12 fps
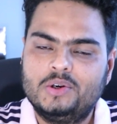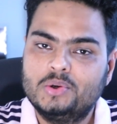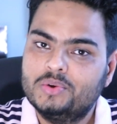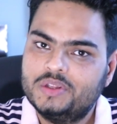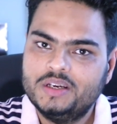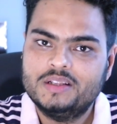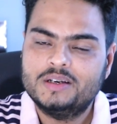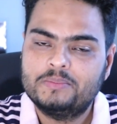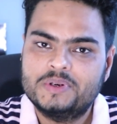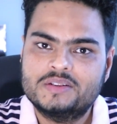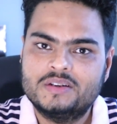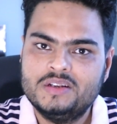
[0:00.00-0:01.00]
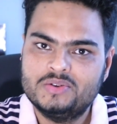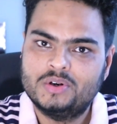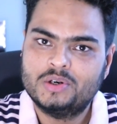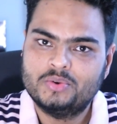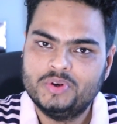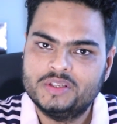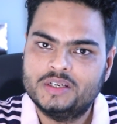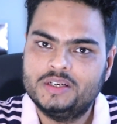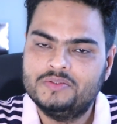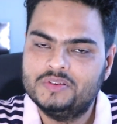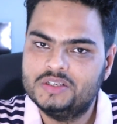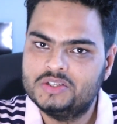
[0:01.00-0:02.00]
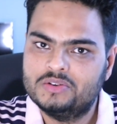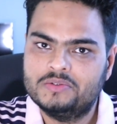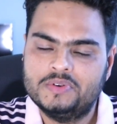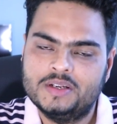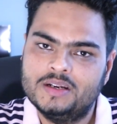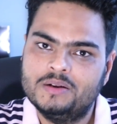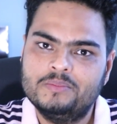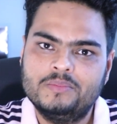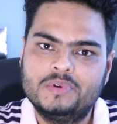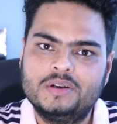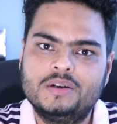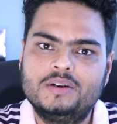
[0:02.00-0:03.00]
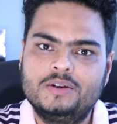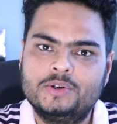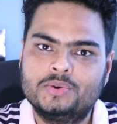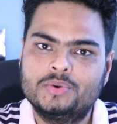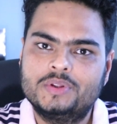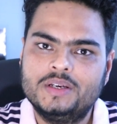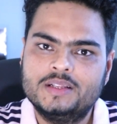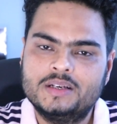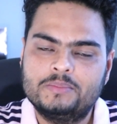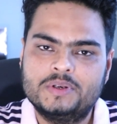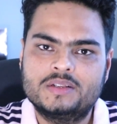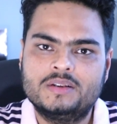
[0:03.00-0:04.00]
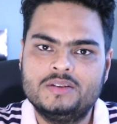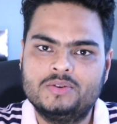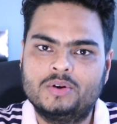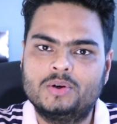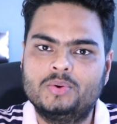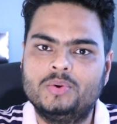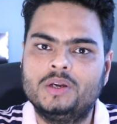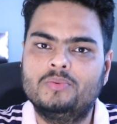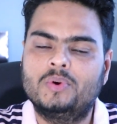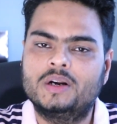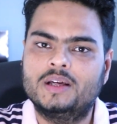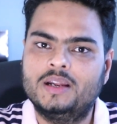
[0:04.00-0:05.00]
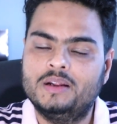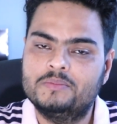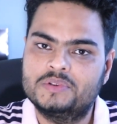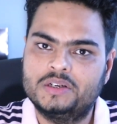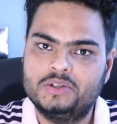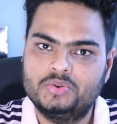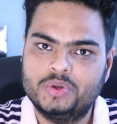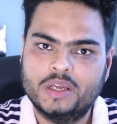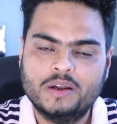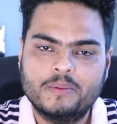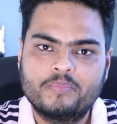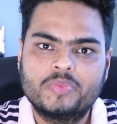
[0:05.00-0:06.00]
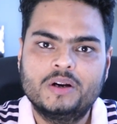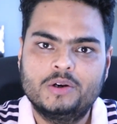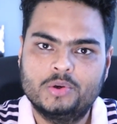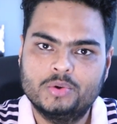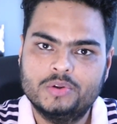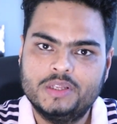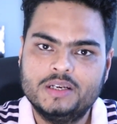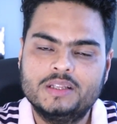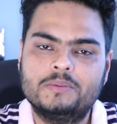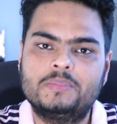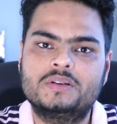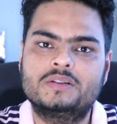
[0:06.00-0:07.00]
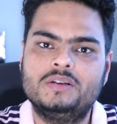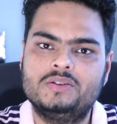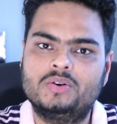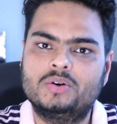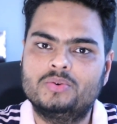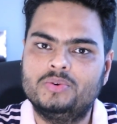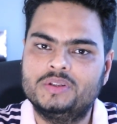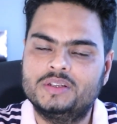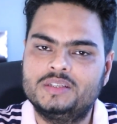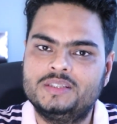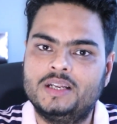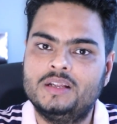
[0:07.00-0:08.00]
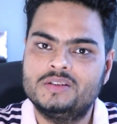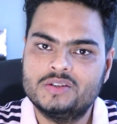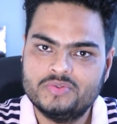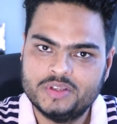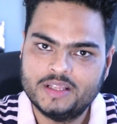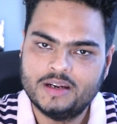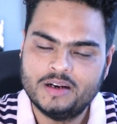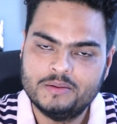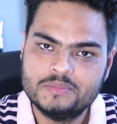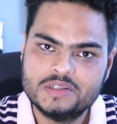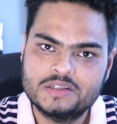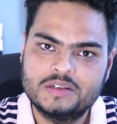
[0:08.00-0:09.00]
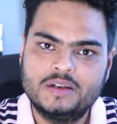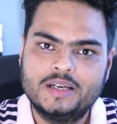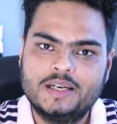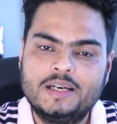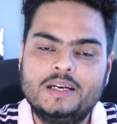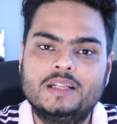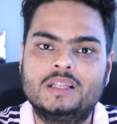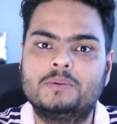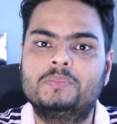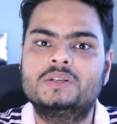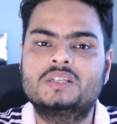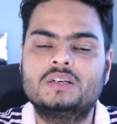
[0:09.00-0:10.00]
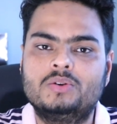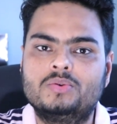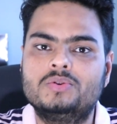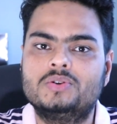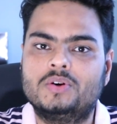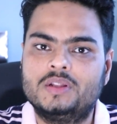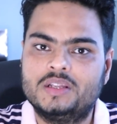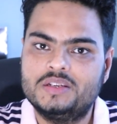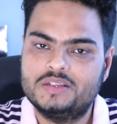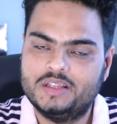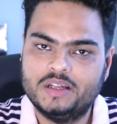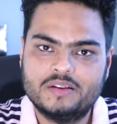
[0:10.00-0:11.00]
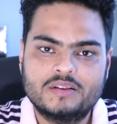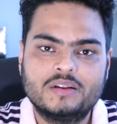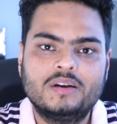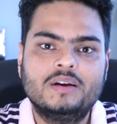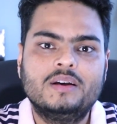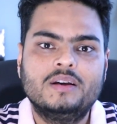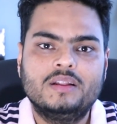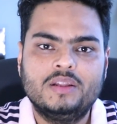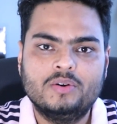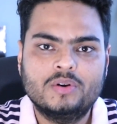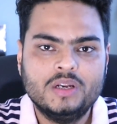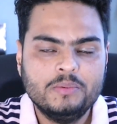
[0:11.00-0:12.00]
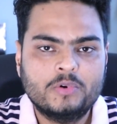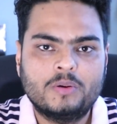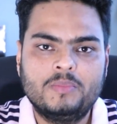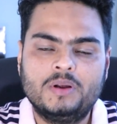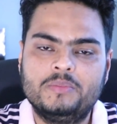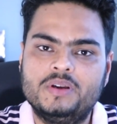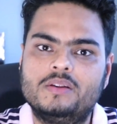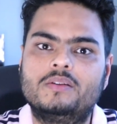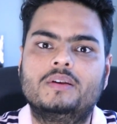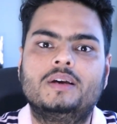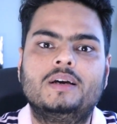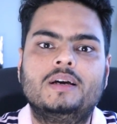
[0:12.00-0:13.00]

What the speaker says: Do you think the person is not knowing the definition of LLM? Do you think the person is not knowing what LLMs are doing? Do you think the person is not knowing the challenges with LLMs? The person knows all these things. The only problem is